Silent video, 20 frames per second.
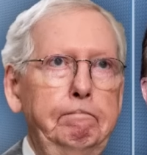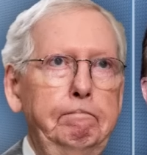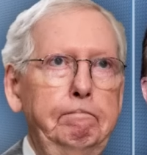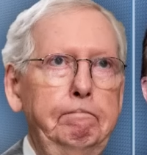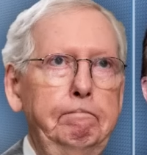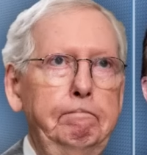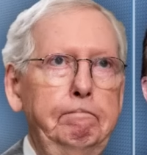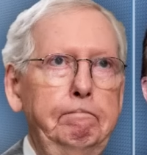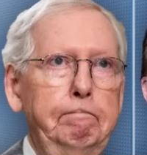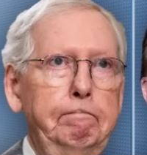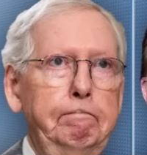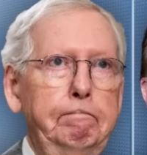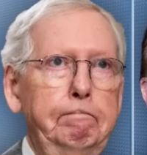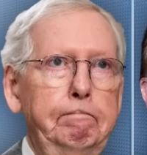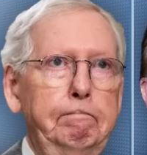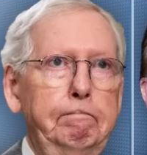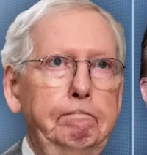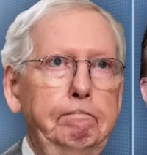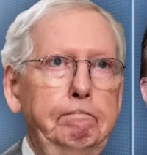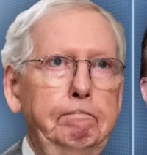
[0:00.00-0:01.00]

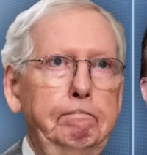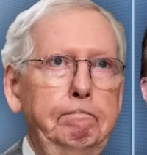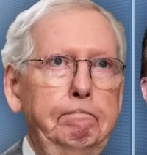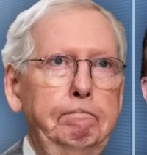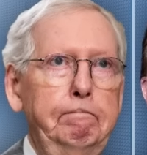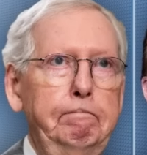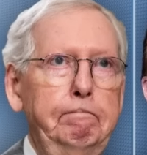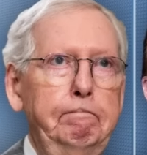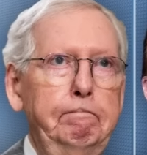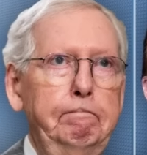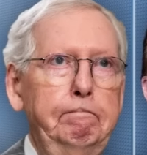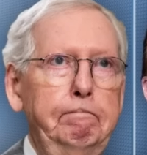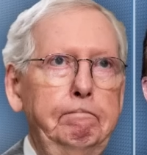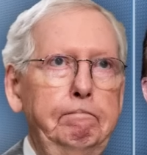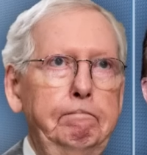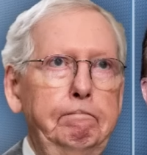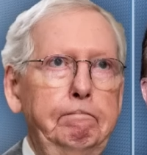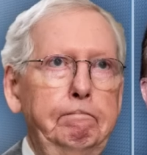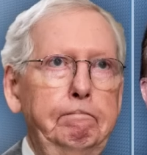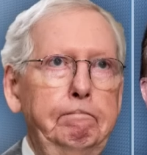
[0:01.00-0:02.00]

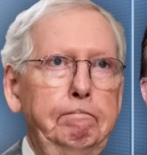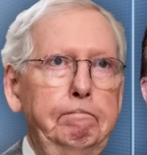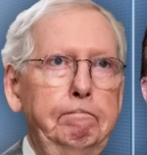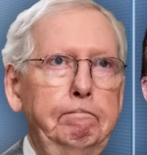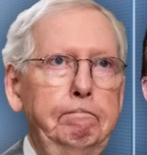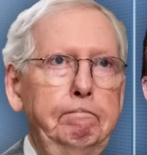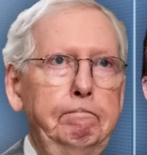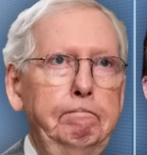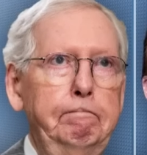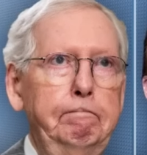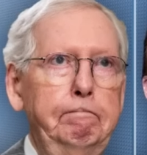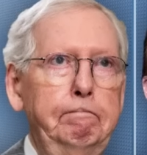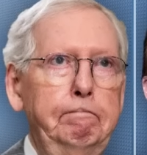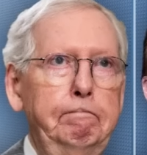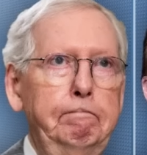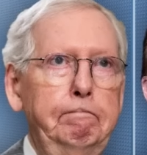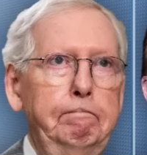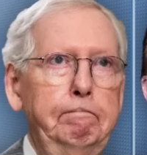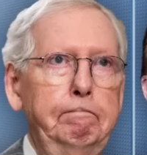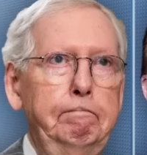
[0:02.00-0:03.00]

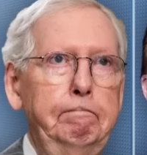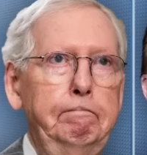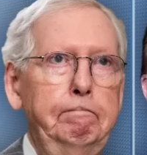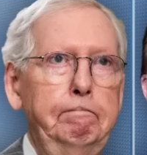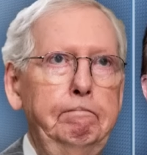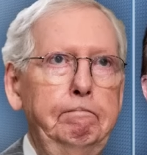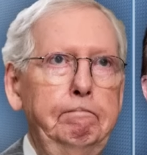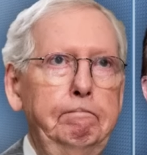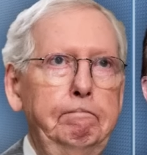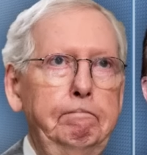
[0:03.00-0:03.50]
This person isn't speaking.